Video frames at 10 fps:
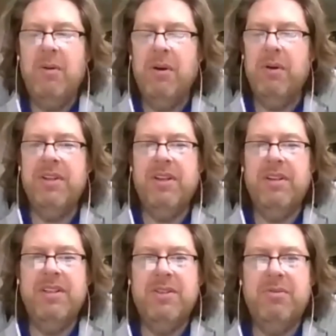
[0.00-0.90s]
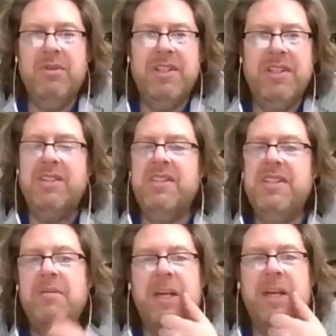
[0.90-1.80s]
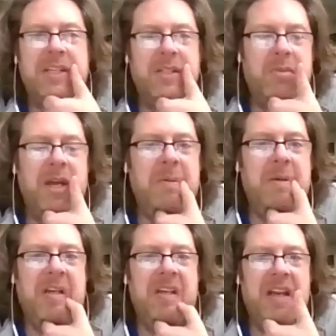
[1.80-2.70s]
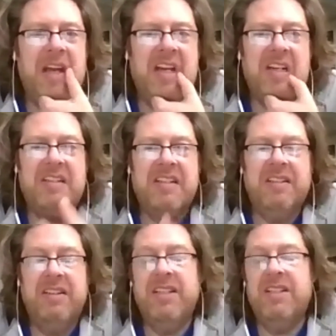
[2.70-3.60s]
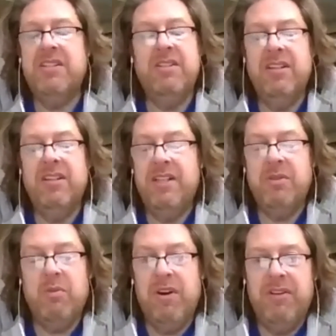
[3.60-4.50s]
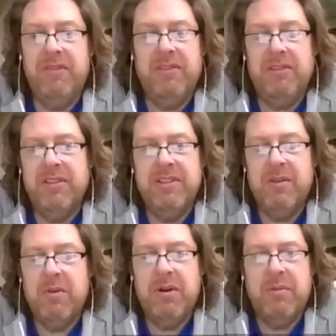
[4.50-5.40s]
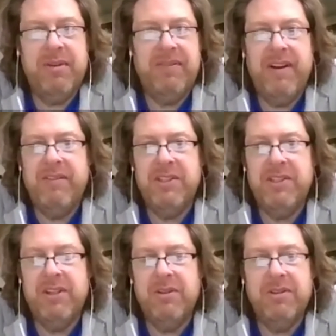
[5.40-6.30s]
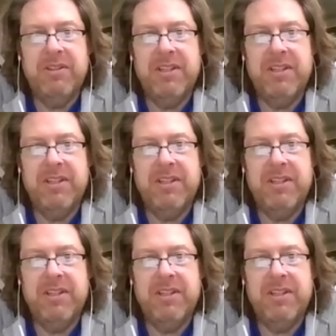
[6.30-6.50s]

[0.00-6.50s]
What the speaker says: Well, this really does seem like his baby, and it's wonderful. It's like one of my favorite shows.